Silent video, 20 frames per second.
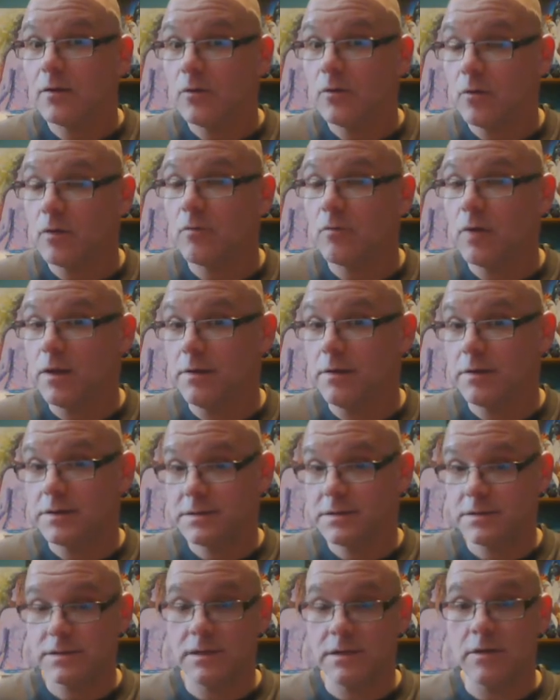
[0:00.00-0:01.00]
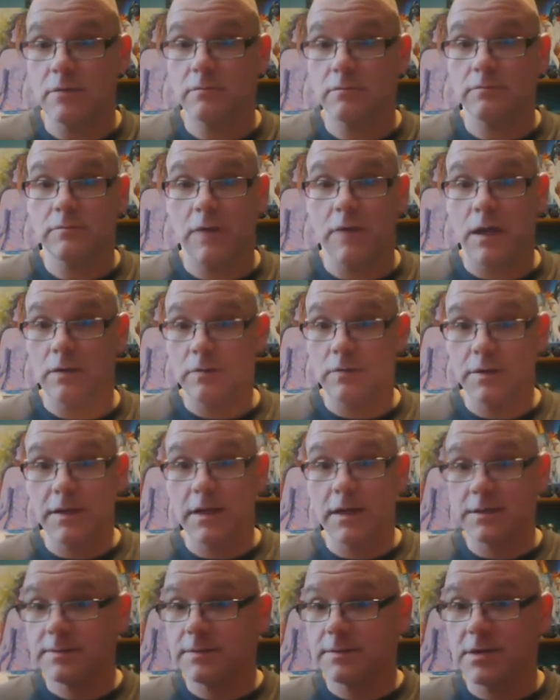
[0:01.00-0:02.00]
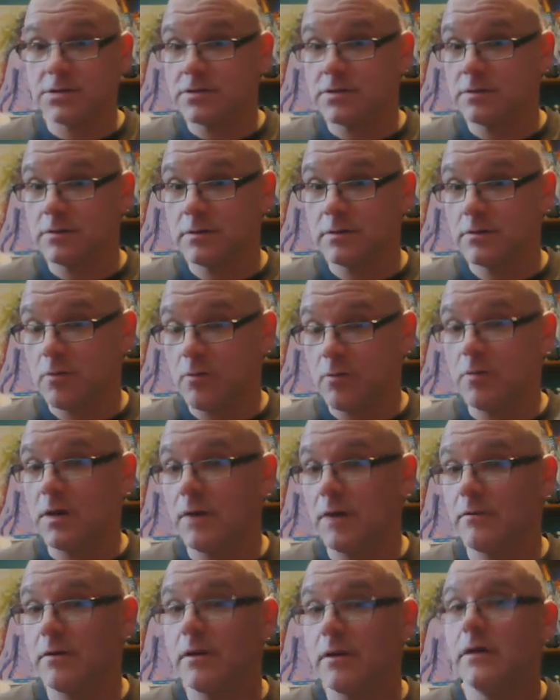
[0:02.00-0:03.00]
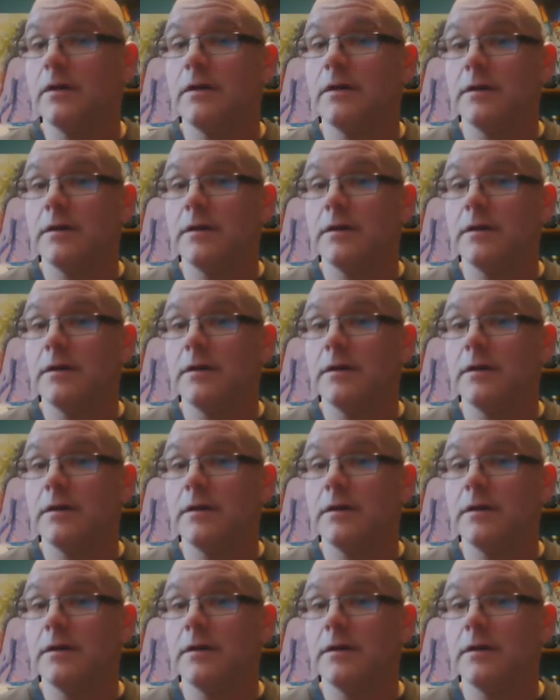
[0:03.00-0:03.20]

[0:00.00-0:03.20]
or whether it's, Hollow Earth Expedition or whatever,